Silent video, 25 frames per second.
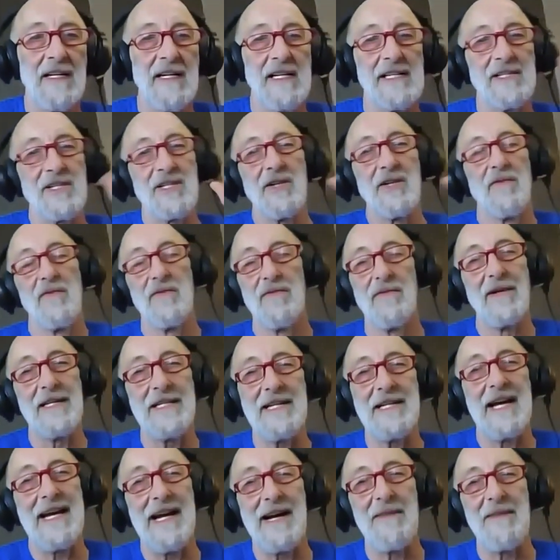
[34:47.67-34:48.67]
And so one
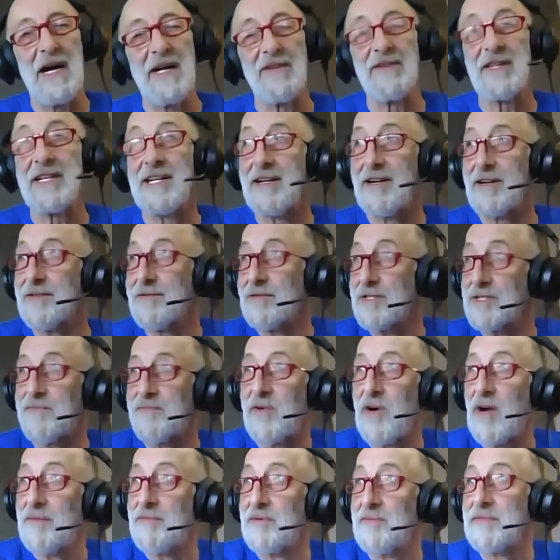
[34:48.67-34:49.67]
day I'm out there. It was
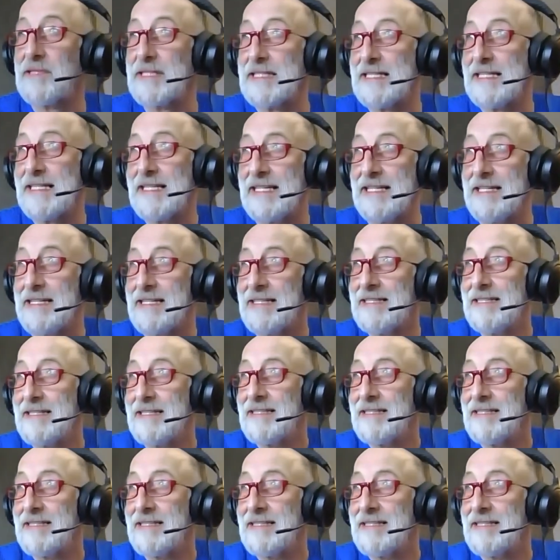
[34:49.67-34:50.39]
probably,